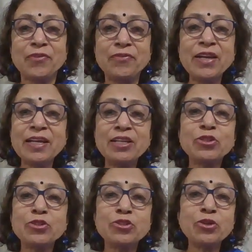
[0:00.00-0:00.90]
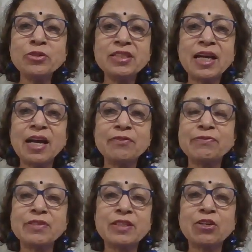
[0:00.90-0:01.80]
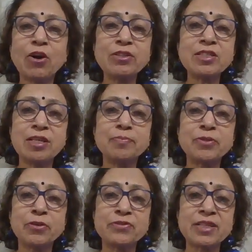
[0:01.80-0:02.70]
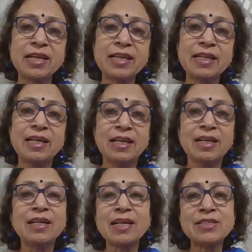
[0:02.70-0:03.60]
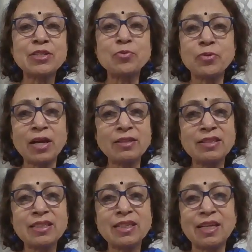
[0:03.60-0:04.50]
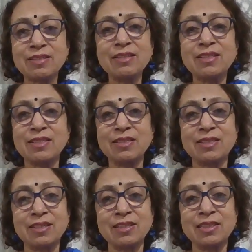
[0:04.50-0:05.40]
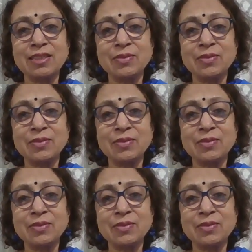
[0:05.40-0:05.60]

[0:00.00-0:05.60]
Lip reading: we don't have the concept of saying cousin brother, cousin sister.